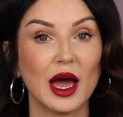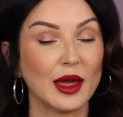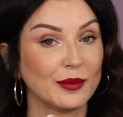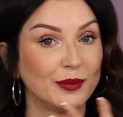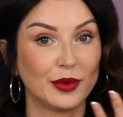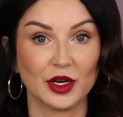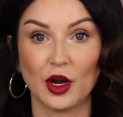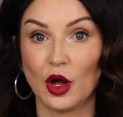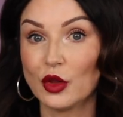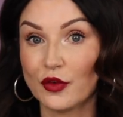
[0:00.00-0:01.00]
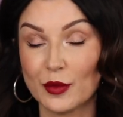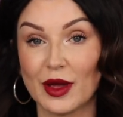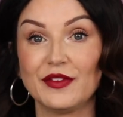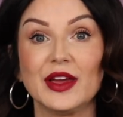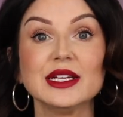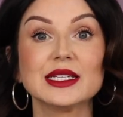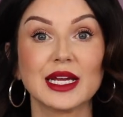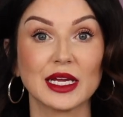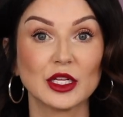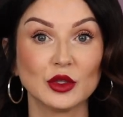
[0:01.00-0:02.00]
I put it all over my face and
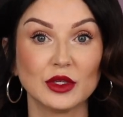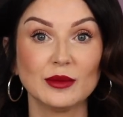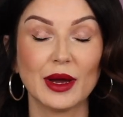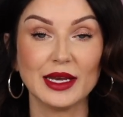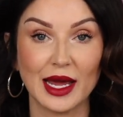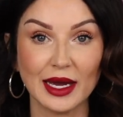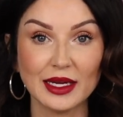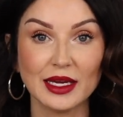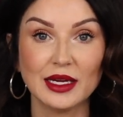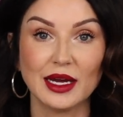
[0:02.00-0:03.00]
I included my neck.